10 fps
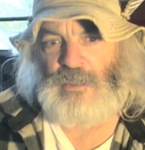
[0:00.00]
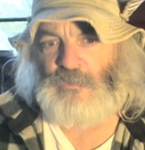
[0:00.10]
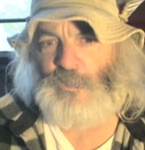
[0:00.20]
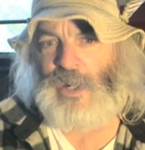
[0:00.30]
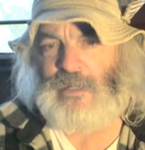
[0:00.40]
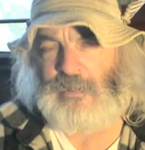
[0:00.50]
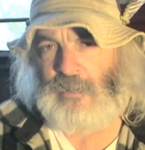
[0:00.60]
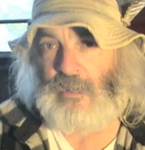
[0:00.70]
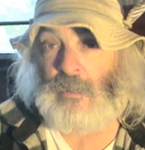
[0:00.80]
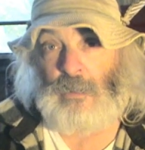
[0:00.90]
in
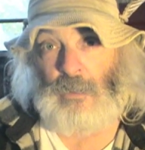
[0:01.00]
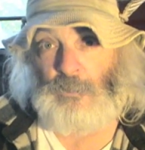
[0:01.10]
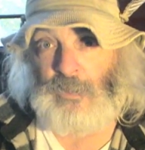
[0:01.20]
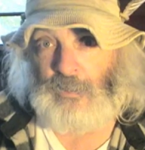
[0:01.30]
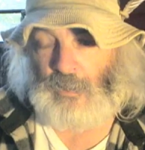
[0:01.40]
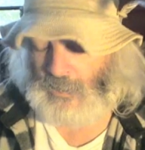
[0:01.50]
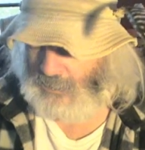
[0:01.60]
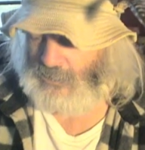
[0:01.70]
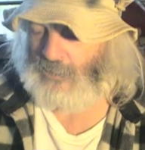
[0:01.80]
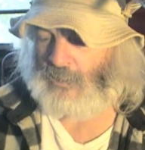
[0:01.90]
writing than I
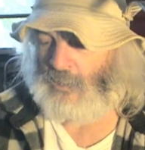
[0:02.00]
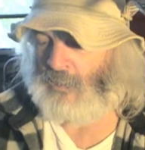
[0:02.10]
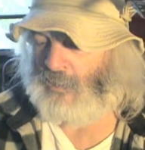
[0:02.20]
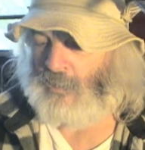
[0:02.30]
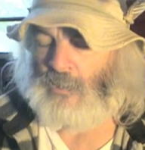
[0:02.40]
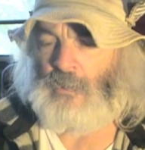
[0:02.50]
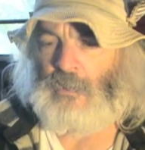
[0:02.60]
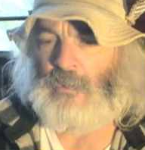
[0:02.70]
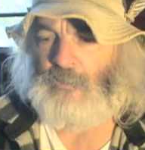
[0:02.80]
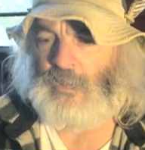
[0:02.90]
realize,
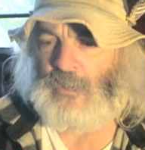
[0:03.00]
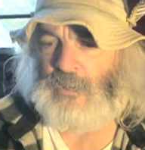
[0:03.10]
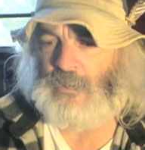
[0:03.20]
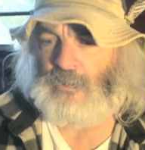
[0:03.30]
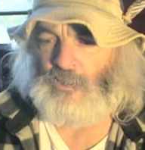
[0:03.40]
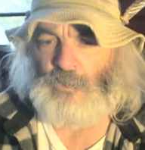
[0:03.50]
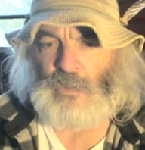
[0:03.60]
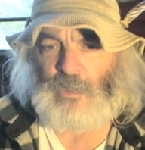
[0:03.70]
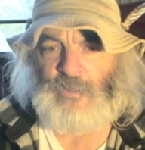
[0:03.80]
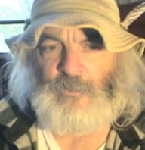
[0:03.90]
because a whole
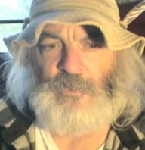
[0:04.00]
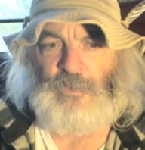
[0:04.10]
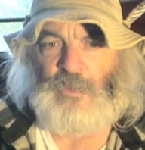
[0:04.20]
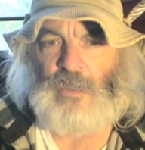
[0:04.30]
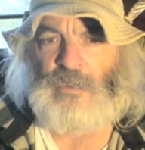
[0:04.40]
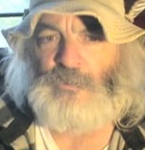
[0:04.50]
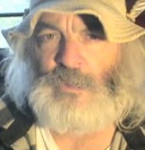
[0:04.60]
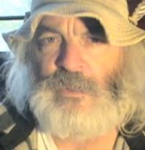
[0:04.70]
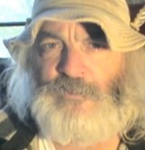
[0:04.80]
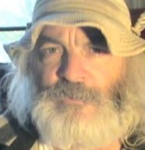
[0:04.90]
lot of people thought it's
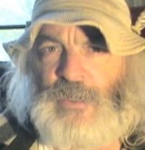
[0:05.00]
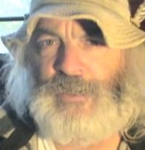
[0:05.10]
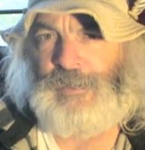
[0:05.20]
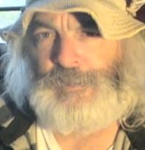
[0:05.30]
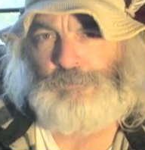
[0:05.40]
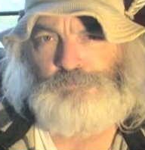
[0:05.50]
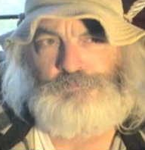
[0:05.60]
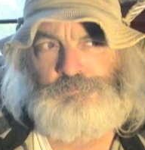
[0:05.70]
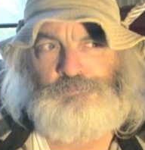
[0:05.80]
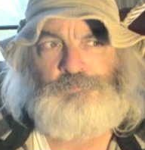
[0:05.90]
really funny,
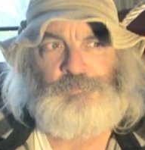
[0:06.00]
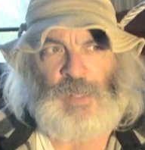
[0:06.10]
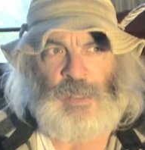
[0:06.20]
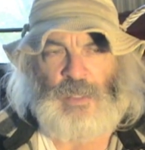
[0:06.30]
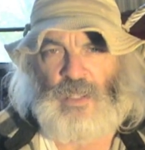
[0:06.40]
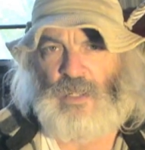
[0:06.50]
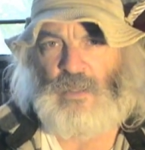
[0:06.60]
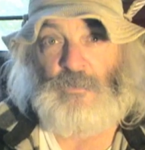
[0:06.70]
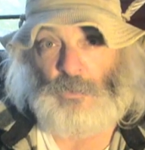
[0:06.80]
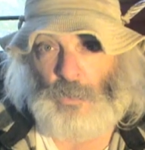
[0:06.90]
and
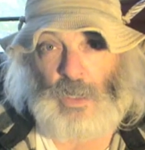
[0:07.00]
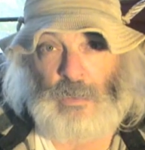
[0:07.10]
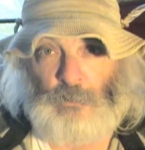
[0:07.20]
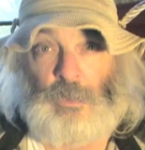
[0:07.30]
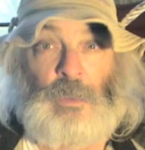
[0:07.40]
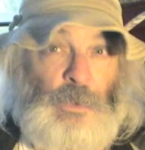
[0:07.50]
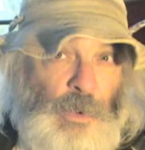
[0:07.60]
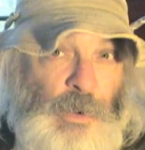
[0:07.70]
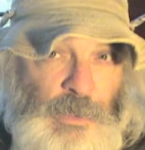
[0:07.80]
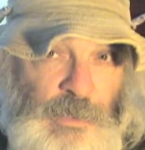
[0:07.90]
I'm trying really
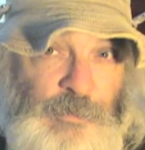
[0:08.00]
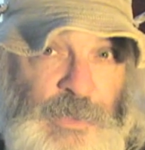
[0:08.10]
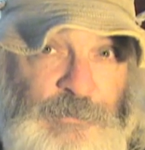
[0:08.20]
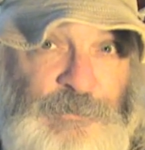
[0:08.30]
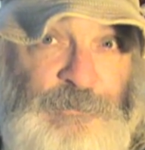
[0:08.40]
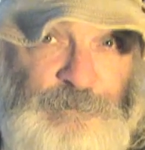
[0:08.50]
hard to be